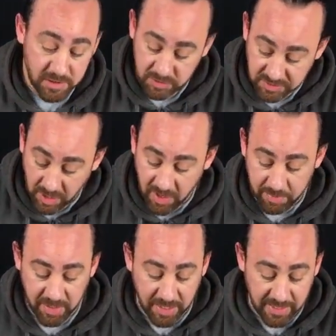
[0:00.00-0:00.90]
So it's
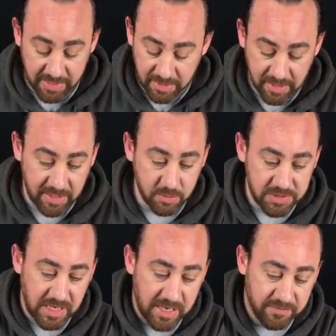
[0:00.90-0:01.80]
IPA, a little
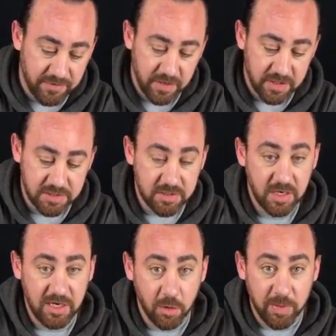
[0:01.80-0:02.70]
sand first,
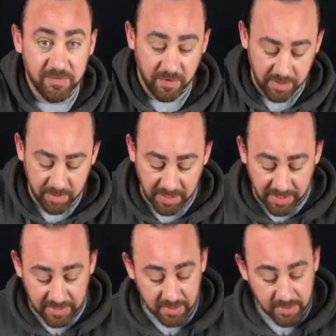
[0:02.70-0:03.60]
a little bit of
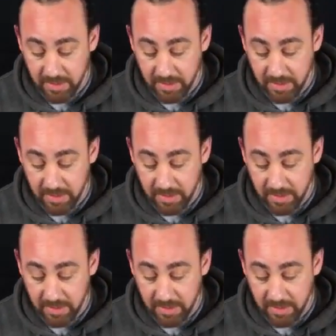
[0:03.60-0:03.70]
IPA,